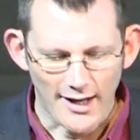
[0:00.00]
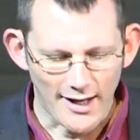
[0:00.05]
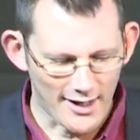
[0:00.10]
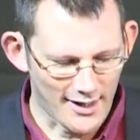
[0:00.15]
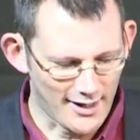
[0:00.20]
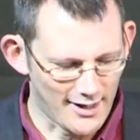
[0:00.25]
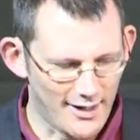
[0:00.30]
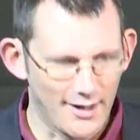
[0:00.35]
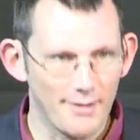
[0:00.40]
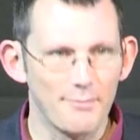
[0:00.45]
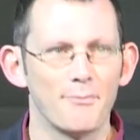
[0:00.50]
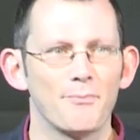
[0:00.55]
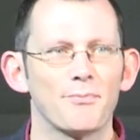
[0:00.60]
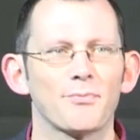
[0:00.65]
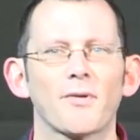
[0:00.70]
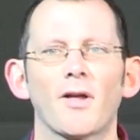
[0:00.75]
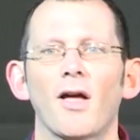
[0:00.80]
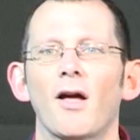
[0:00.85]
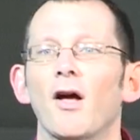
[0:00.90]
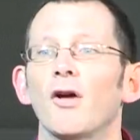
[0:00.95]
Um,
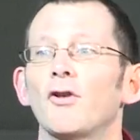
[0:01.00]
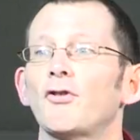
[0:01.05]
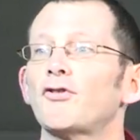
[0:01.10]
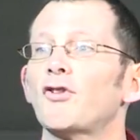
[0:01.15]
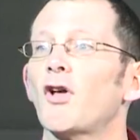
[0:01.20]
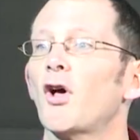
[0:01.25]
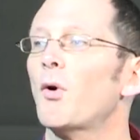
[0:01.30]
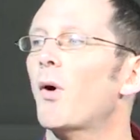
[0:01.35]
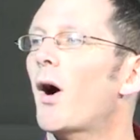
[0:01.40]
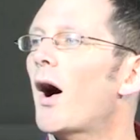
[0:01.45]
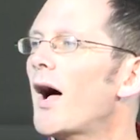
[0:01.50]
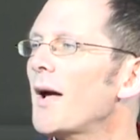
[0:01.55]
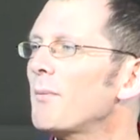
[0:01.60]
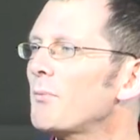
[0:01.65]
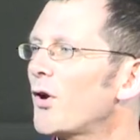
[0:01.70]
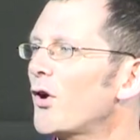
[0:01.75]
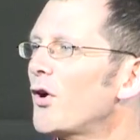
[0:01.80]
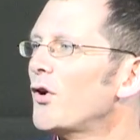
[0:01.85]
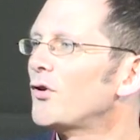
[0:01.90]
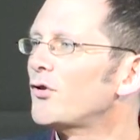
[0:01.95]
so
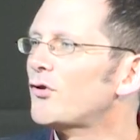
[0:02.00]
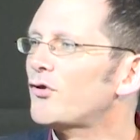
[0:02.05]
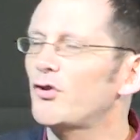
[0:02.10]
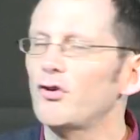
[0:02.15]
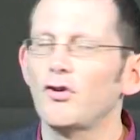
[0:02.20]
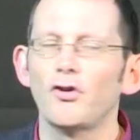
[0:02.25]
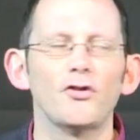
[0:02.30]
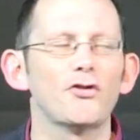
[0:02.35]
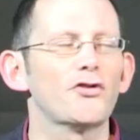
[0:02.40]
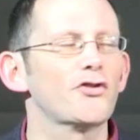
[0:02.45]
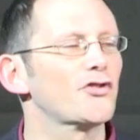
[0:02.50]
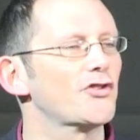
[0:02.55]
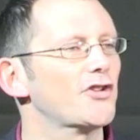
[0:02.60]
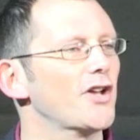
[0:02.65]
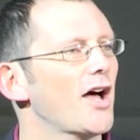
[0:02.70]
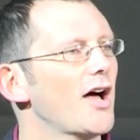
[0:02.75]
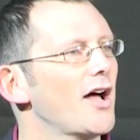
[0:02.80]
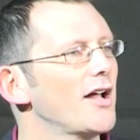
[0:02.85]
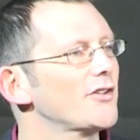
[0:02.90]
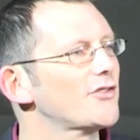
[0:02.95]
I'm going to
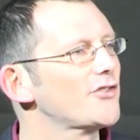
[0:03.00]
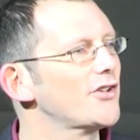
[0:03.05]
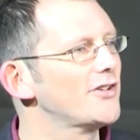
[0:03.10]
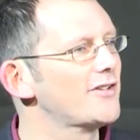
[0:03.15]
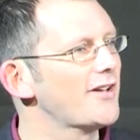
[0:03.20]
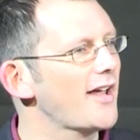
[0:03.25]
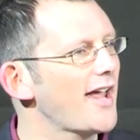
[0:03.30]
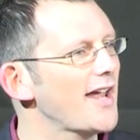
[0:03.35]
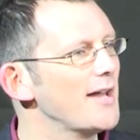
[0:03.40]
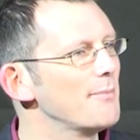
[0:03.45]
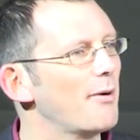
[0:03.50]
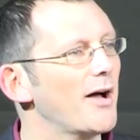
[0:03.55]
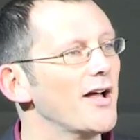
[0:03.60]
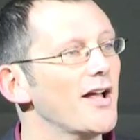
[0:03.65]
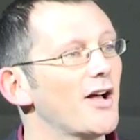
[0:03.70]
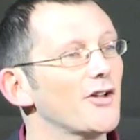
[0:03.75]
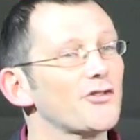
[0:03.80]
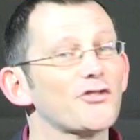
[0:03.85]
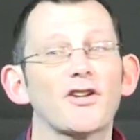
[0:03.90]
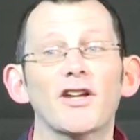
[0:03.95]
start today by
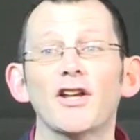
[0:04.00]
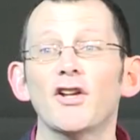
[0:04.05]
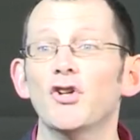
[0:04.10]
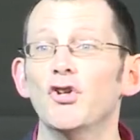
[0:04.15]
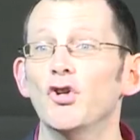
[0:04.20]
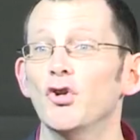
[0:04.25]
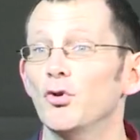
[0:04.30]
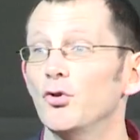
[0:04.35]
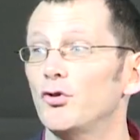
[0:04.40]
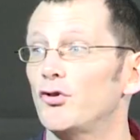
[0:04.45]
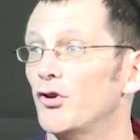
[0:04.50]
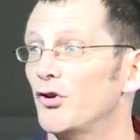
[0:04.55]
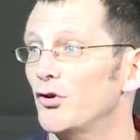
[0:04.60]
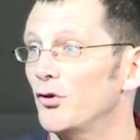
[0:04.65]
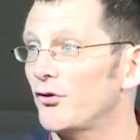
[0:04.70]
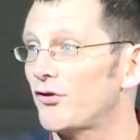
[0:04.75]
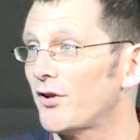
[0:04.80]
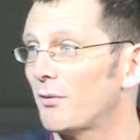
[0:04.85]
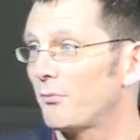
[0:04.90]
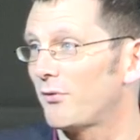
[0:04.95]
asking you to
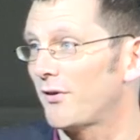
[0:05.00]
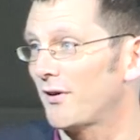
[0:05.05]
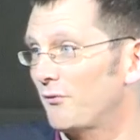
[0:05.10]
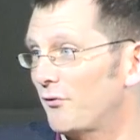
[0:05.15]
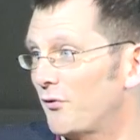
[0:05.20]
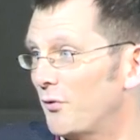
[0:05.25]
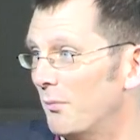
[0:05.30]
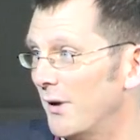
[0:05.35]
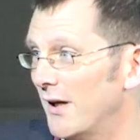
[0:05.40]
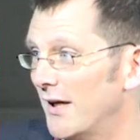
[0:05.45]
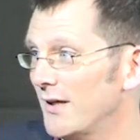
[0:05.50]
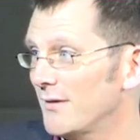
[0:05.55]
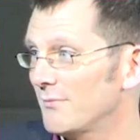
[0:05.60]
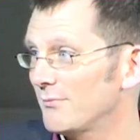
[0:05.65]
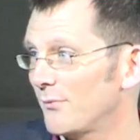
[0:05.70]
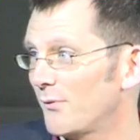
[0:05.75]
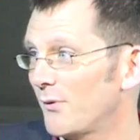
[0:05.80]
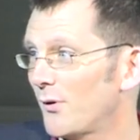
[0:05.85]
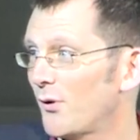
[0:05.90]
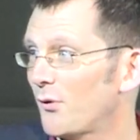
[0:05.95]
do something for me.
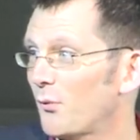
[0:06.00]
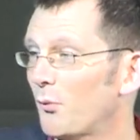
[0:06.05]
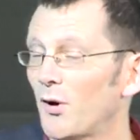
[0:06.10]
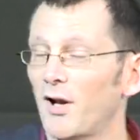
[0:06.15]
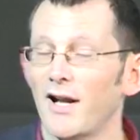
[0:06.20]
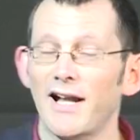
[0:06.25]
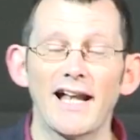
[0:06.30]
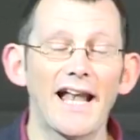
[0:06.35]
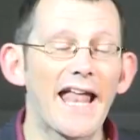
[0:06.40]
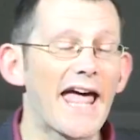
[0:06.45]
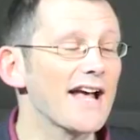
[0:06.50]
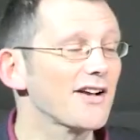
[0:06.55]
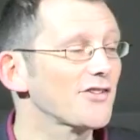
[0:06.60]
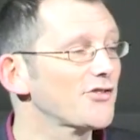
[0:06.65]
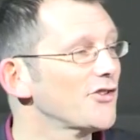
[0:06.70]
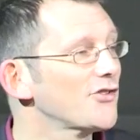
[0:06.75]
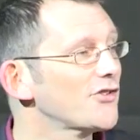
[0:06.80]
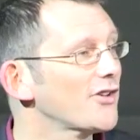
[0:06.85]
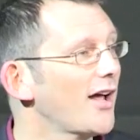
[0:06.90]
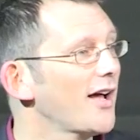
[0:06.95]
One little
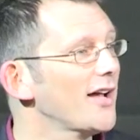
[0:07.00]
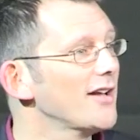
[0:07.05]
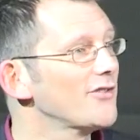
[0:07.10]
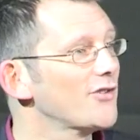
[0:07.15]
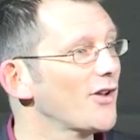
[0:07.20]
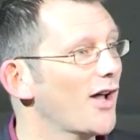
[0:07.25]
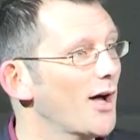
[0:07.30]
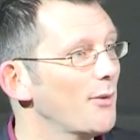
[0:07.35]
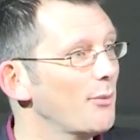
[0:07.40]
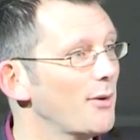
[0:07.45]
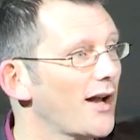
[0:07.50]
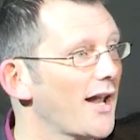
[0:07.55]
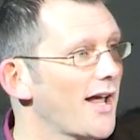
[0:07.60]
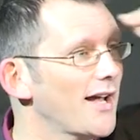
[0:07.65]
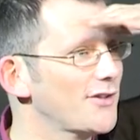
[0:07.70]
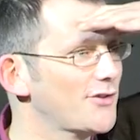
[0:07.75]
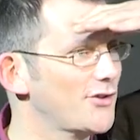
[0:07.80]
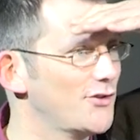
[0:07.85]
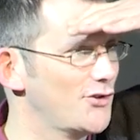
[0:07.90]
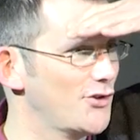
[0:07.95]
exercise that I would
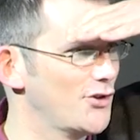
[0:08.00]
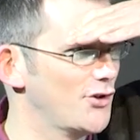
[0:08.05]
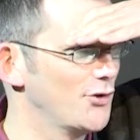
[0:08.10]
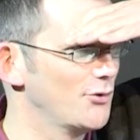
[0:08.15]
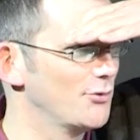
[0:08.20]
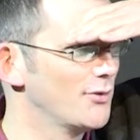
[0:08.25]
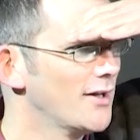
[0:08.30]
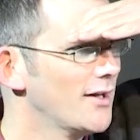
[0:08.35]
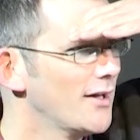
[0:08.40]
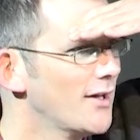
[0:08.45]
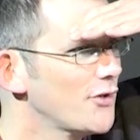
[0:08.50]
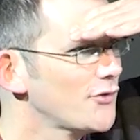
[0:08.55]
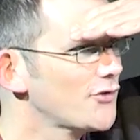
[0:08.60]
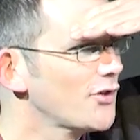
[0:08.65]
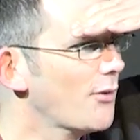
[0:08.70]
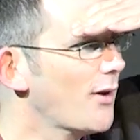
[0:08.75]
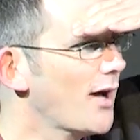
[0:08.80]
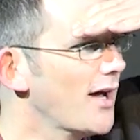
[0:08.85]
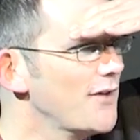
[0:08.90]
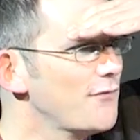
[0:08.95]
like to do.
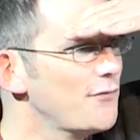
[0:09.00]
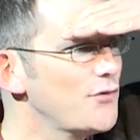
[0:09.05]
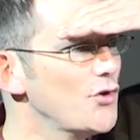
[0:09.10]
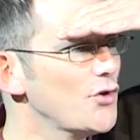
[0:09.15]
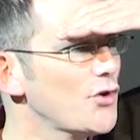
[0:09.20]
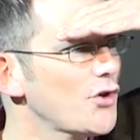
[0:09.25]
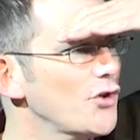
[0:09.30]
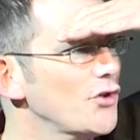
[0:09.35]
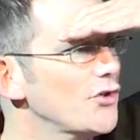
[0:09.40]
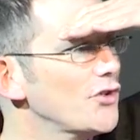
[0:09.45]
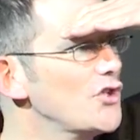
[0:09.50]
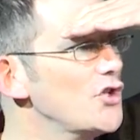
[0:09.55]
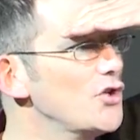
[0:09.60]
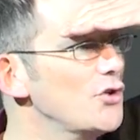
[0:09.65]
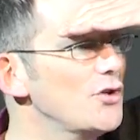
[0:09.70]
So if you could,